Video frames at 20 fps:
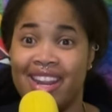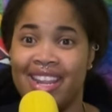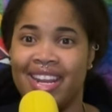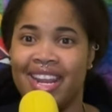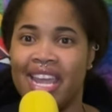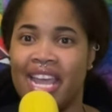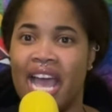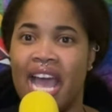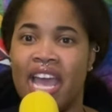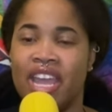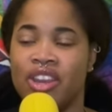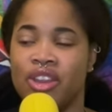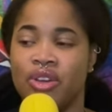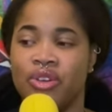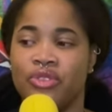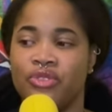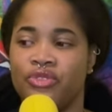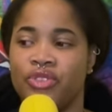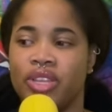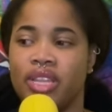Like I
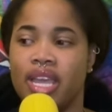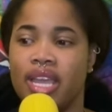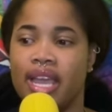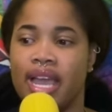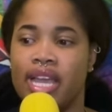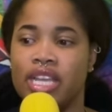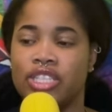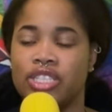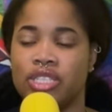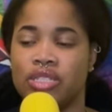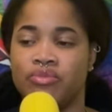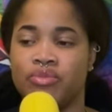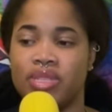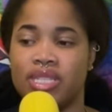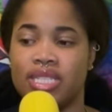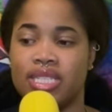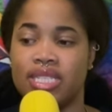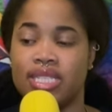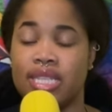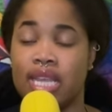don't feel like I should be
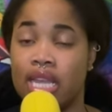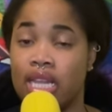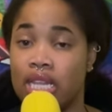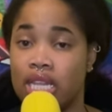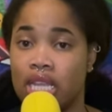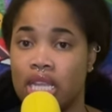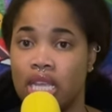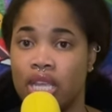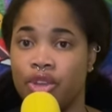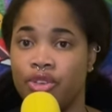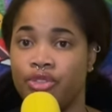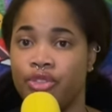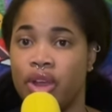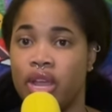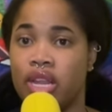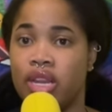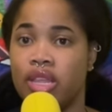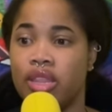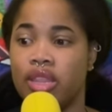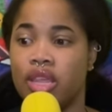settling for
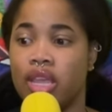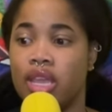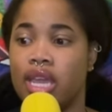anything.